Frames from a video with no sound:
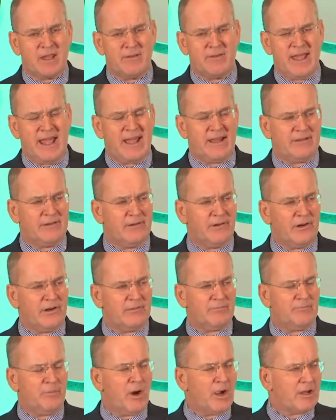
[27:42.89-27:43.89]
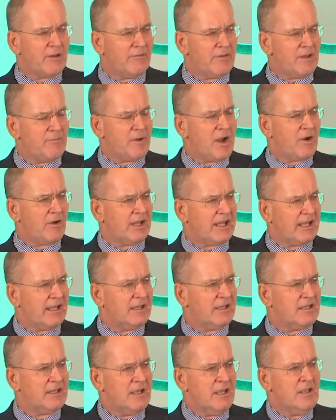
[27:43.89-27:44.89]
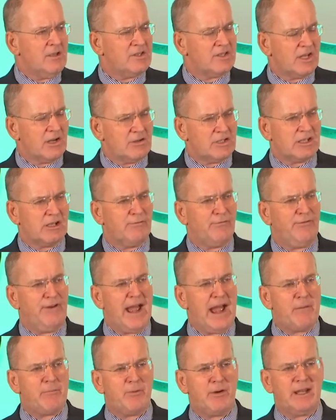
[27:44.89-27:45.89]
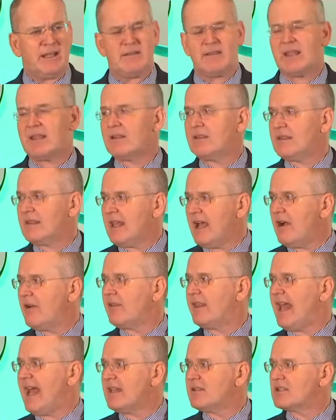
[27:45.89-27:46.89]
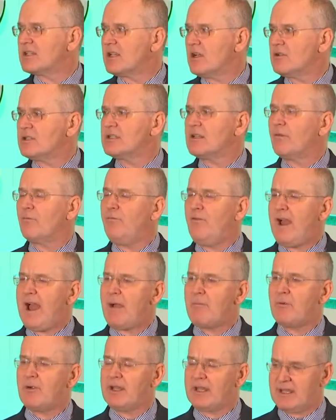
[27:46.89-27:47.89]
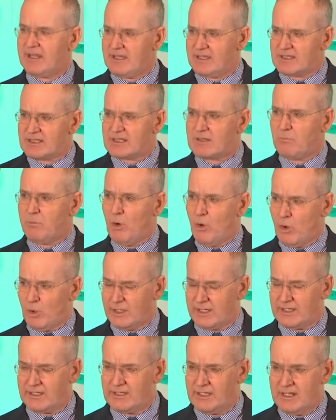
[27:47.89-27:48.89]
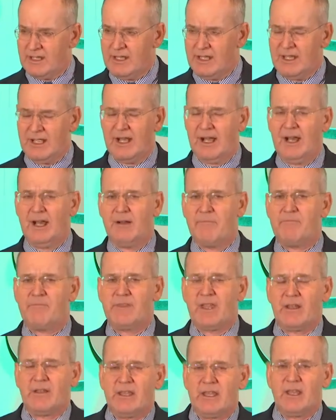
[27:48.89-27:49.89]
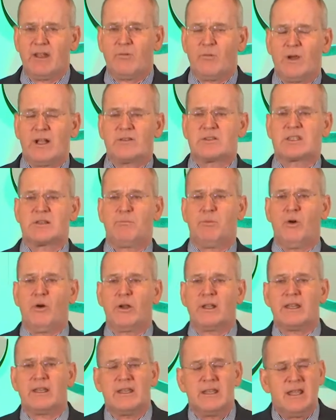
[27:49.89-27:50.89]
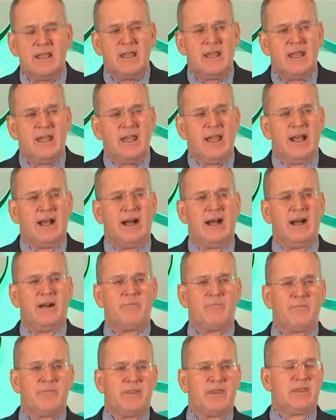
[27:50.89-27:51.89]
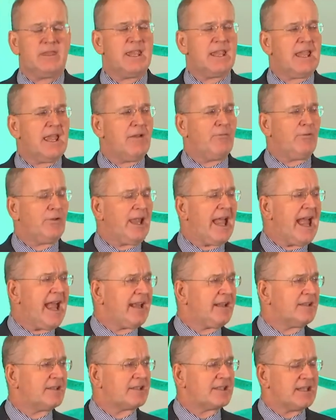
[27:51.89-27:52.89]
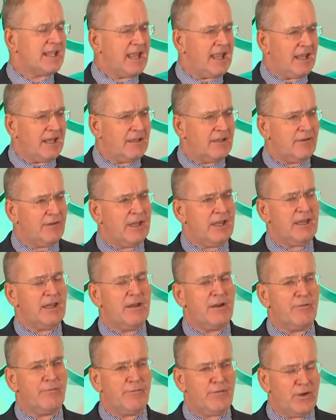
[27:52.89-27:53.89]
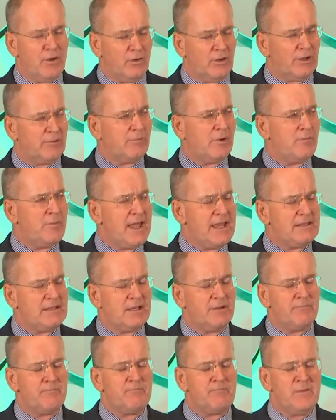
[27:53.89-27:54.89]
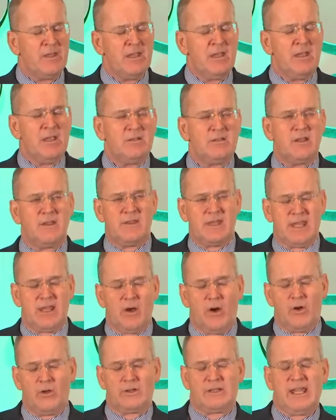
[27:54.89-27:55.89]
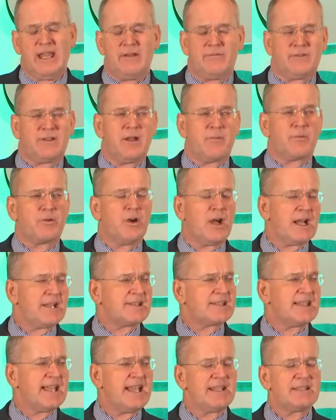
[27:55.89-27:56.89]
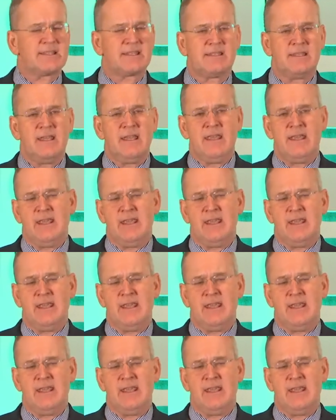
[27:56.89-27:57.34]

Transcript: that are part of the American social fabric, that social fabric is supported and well supported to give legs and fuel and momentum to the whole TEFCA process.